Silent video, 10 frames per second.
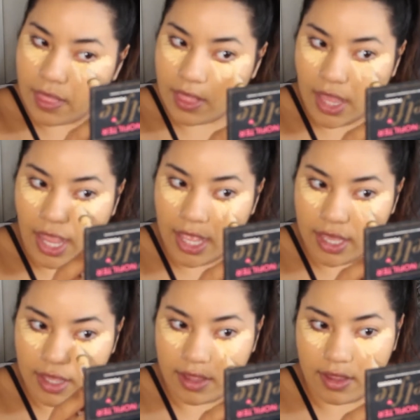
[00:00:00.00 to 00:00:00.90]

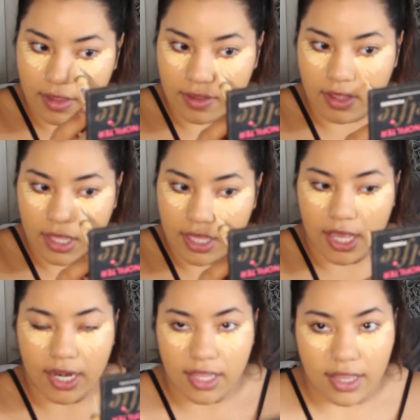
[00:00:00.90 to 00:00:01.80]
like,
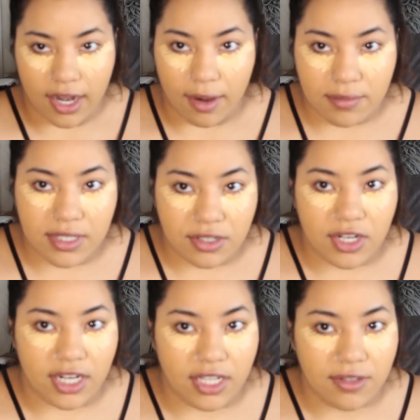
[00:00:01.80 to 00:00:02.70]
get in there. I'm still
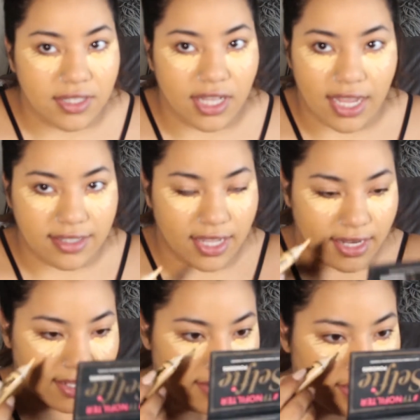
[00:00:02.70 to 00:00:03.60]
trying to use the last of
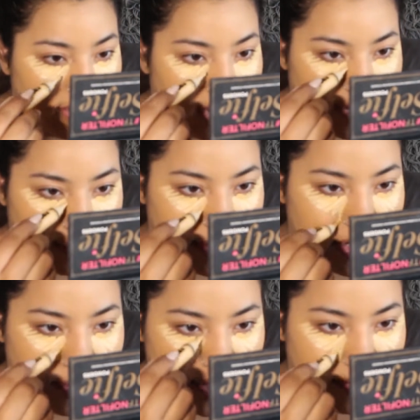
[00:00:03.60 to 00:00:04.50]
that concealer. I didn't pay
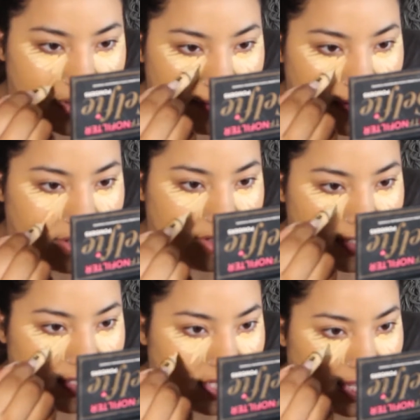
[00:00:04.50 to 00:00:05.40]

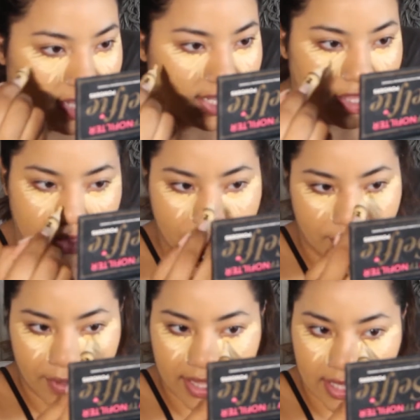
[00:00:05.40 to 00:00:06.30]
$25 to, like, throw
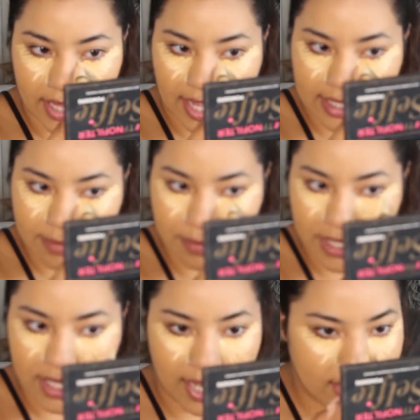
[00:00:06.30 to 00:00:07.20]
away the last
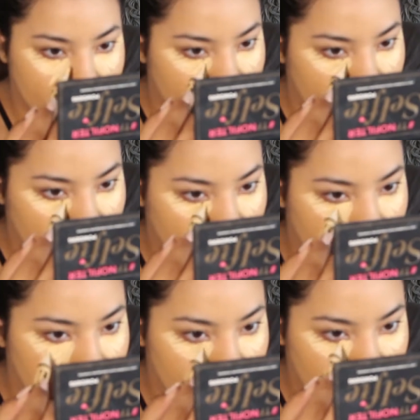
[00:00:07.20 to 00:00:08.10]
bit of that
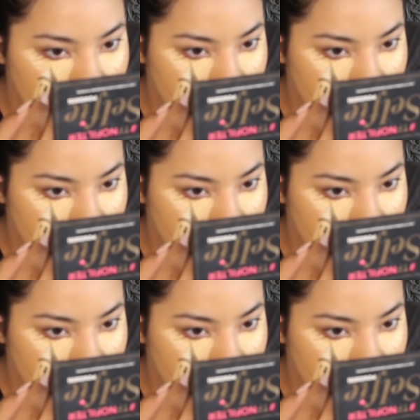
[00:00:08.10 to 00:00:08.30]
concealer, so.